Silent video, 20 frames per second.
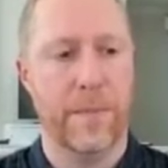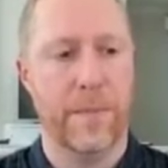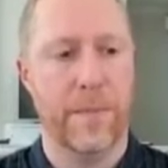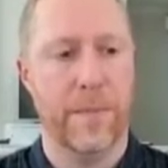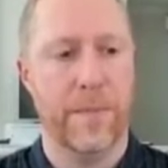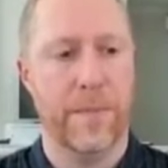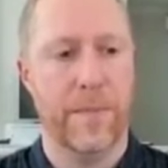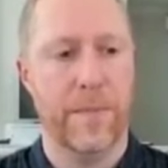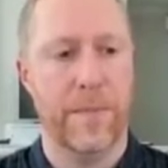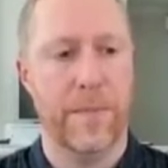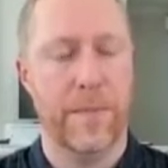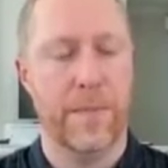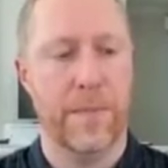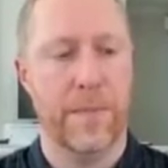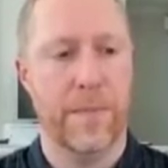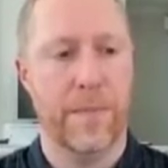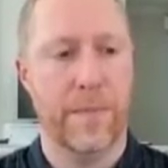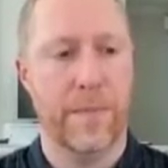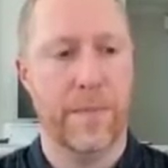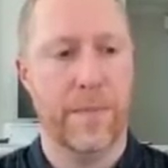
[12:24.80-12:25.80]

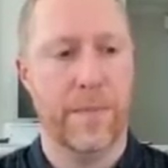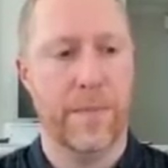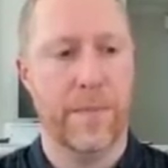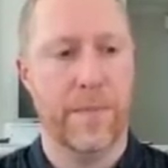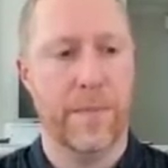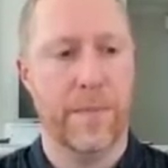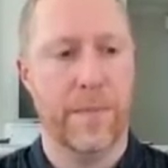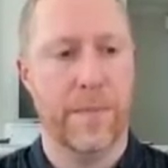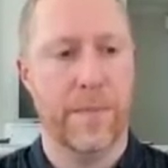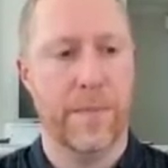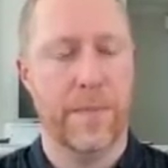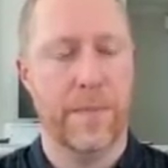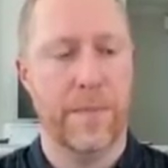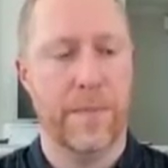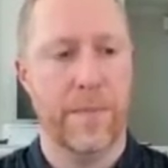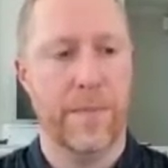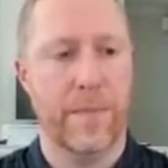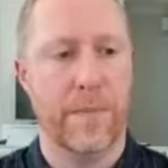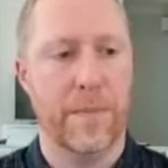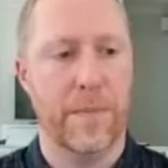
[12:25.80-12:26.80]

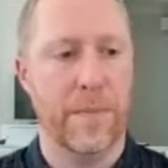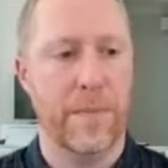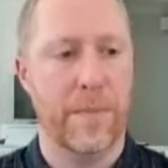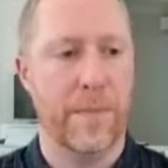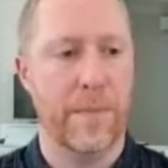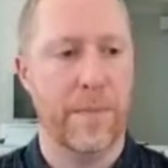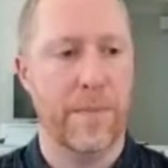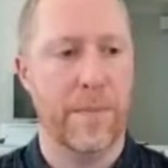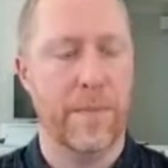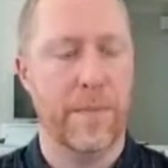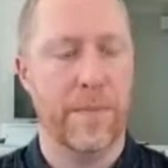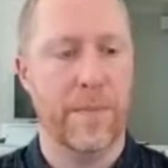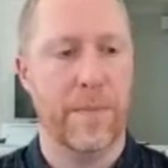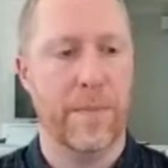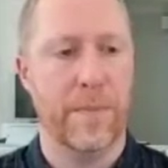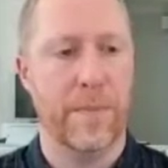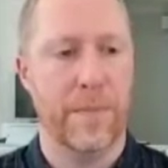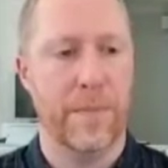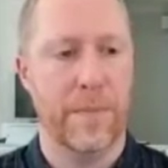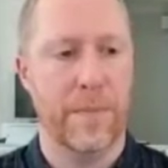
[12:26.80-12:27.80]

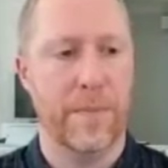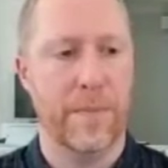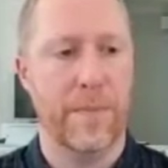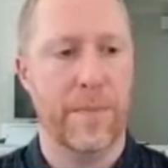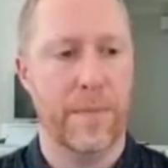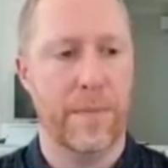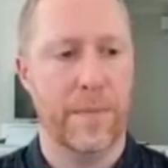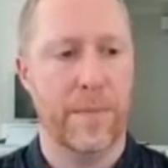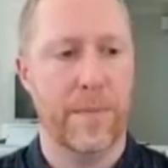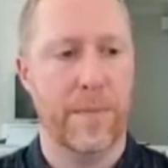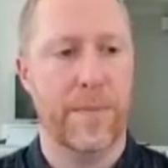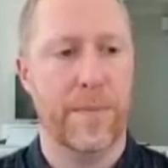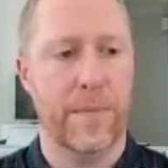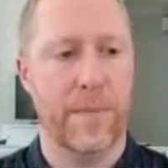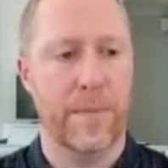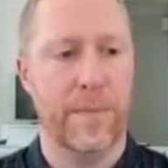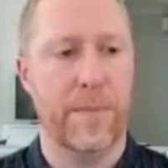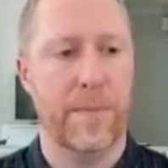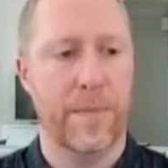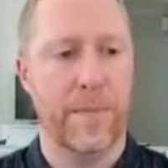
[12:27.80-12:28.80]

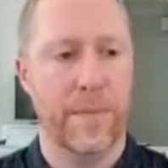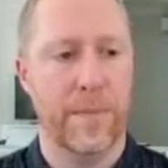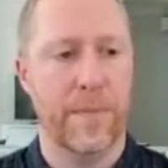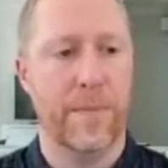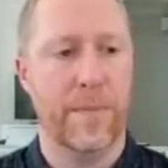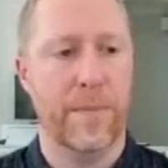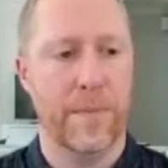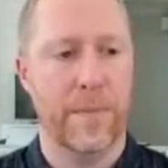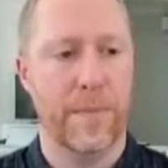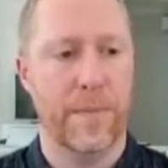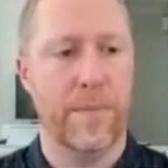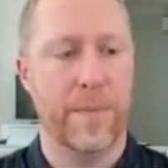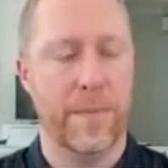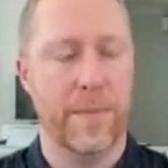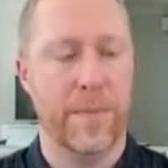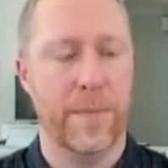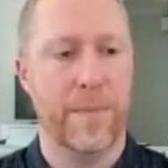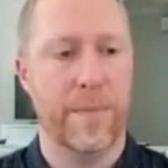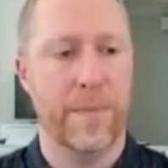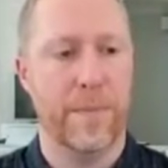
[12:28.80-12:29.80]

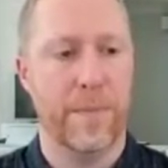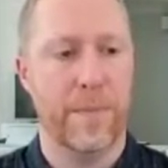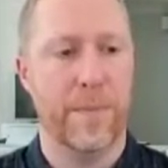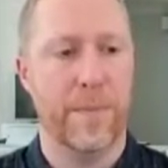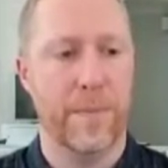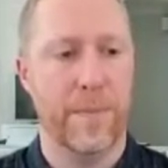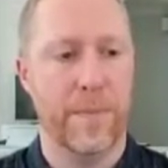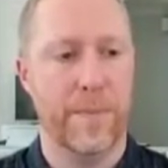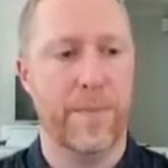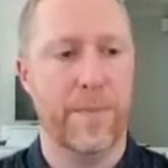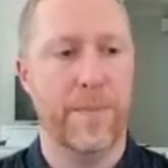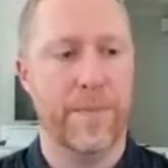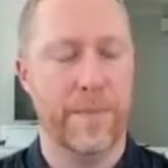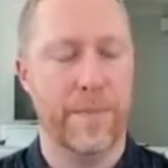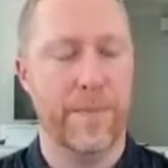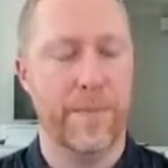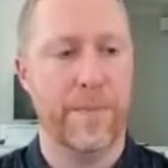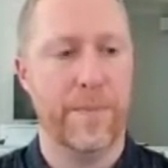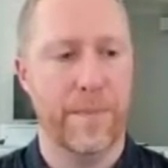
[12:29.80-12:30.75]
No words are spoken by the person on screen.